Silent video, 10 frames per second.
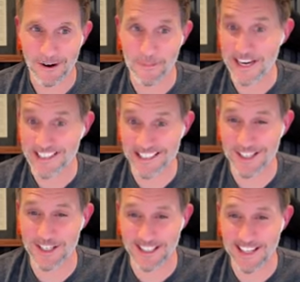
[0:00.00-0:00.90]
are making
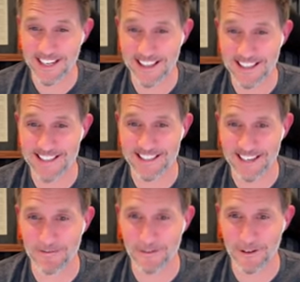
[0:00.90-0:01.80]
decisions like this
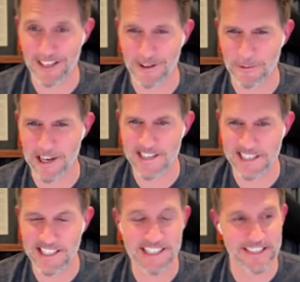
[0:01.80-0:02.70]
and feel like, why
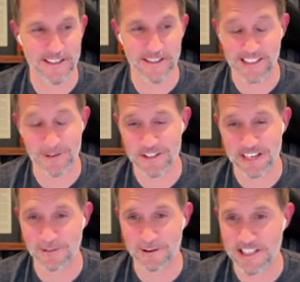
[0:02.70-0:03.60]
isn't it easier? Like it was
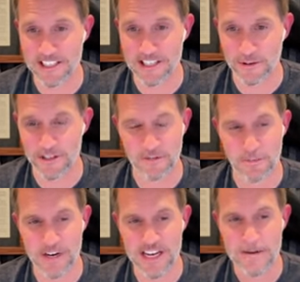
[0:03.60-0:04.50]
never an easy choice
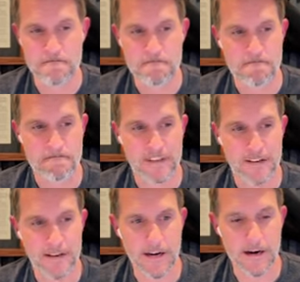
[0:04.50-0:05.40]
for me.
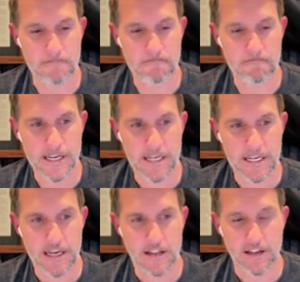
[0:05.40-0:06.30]
Um,
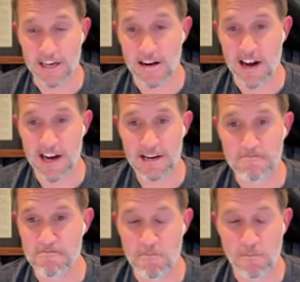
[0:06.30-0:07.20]
like
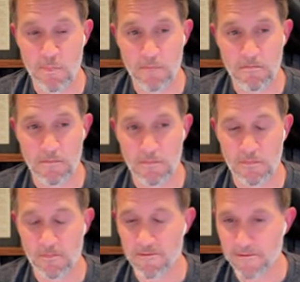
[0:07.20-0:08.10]
I,
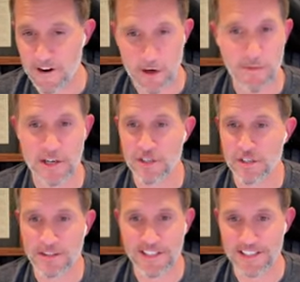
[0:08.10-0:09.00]
very
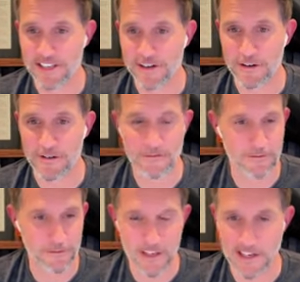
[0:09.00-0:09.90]
much considered
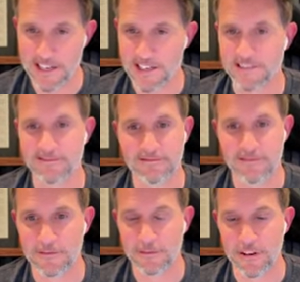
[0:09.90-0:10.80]
flying
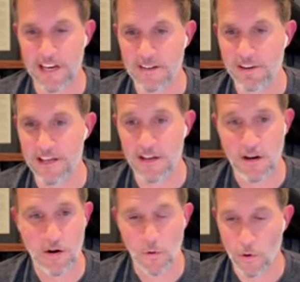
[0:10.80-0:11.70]
for the Navy
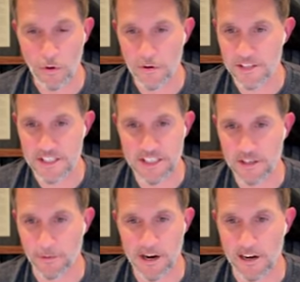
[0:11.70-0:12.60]
or the
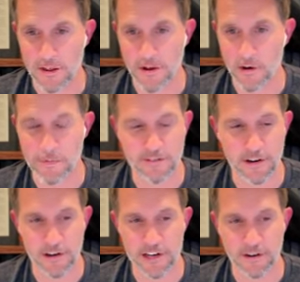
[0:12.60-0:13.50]
SEAL route. I thought would be
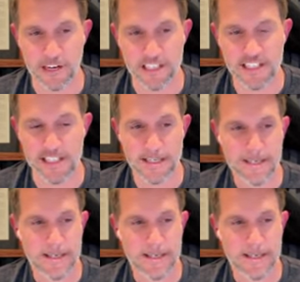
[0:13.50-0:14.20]
very interesting.